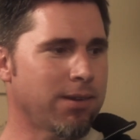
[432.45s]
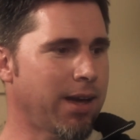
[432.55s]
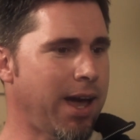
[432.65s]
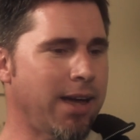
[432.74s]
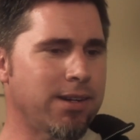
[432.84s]

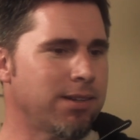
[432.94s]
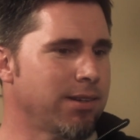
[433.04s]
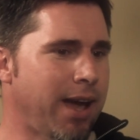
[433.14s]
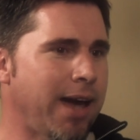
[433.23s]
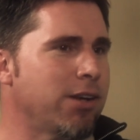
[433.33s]
how did
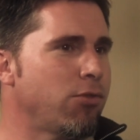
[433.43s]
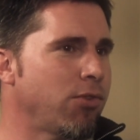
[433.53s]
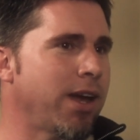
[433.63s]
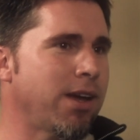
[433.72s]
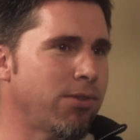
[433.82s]

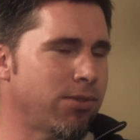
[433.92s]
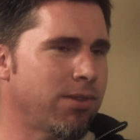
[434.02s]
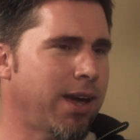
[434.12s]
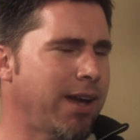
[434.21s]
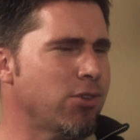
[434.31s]

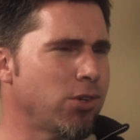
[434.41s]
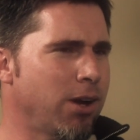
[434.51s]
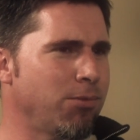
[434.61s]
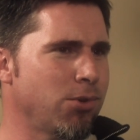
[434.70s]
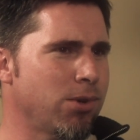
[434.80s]
you
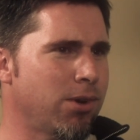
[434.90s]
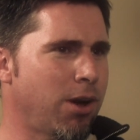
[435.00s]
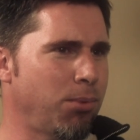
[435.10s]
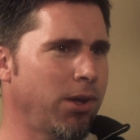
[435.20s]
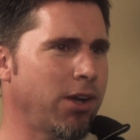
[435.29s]
come to
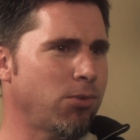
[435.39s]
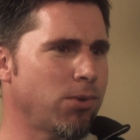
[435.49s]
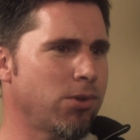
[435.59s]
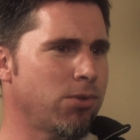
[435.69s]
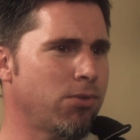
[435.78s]
a place
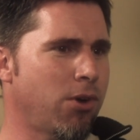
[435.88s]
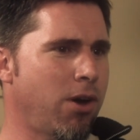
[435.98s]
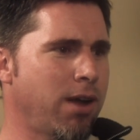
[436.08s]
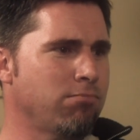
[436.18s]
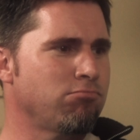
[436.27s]
where you
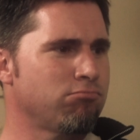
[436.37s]
thought,